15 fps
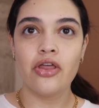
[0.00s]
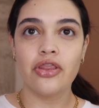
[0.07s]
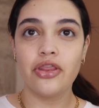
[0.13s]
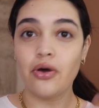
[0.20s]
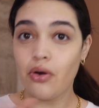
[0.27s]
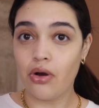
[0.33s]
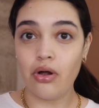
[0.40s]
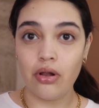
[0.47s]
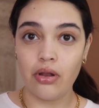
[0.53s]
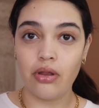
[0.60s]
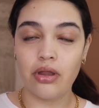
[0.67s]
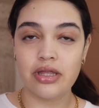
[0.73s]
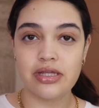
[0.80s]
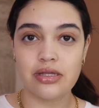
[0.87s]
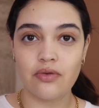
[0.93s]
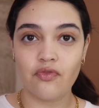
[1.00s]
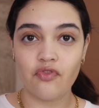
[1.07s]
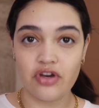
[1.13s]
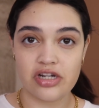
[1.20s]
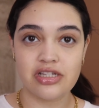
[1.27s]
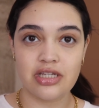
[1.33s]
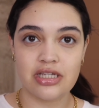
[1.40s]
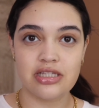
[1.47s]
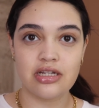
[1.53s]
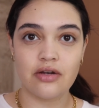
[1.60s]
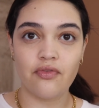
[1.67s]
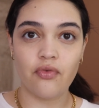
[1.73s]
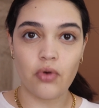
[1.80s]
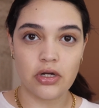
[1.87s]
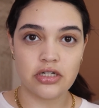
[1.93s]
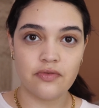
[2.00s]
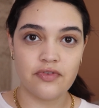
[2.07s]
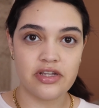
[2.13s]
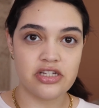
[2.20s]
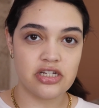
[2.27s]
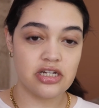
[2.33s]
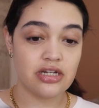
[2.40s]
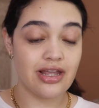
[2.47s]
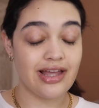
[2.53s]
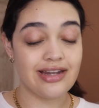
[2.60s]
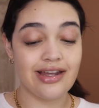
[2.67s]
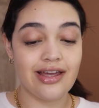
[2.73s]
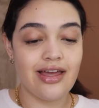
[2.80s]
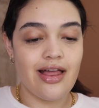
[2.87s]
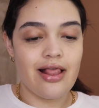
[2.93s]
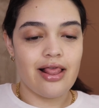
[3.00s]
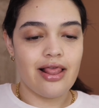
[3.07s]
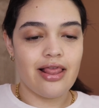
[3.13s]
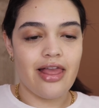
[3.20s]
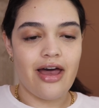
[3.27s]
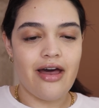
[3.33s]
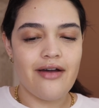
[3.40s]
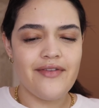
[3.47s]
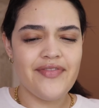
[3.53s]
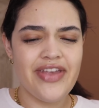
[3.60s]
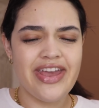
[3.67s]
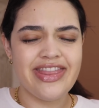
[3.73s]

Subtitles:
the whole first season of WandaVision, and I love.